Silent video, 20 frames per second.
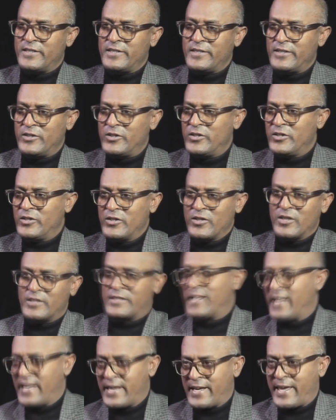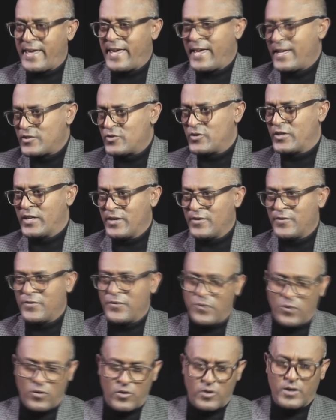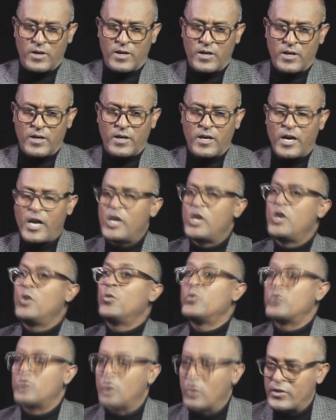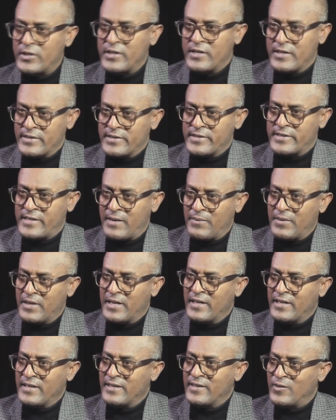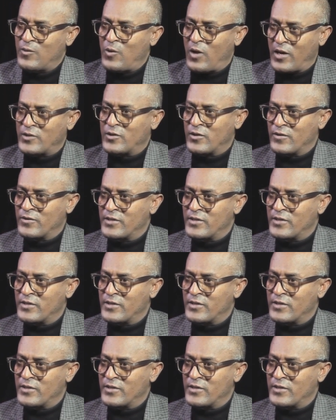you're not like catering for a huge audience. I mean, quite often